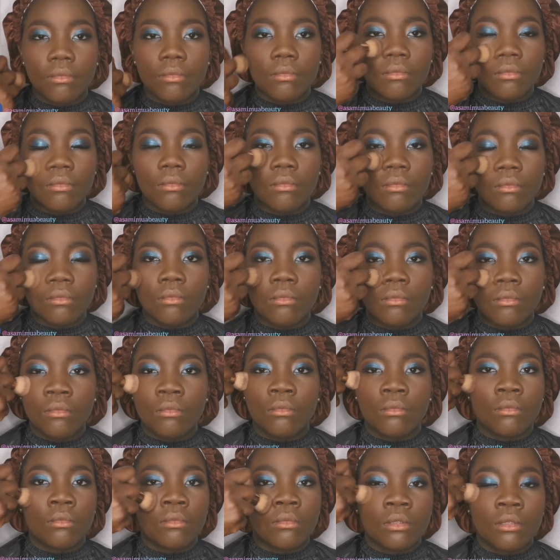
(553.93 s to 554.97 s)
just to
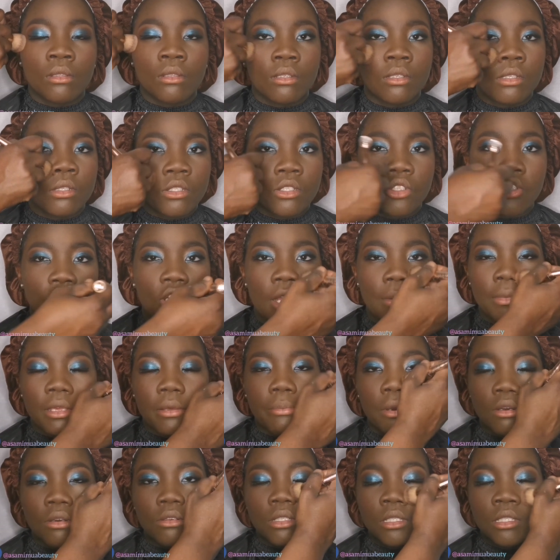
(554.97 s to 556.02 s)
warm up her
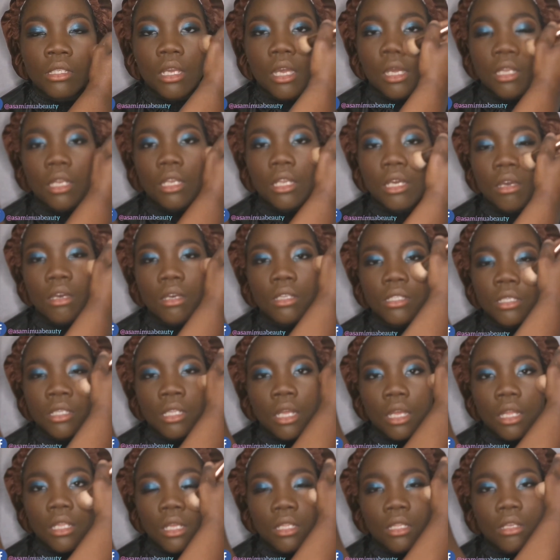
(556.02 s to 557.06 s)
cheeks a
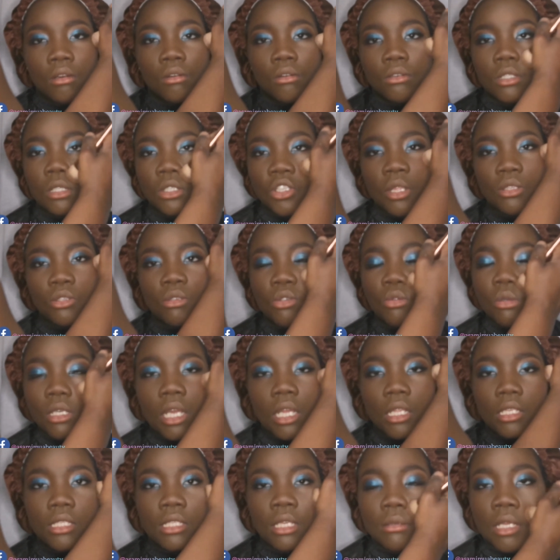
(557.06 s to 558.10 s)
little
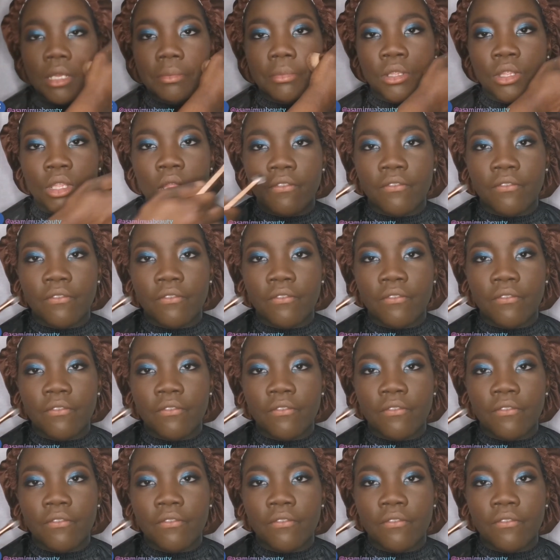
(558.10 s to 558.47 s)
bit.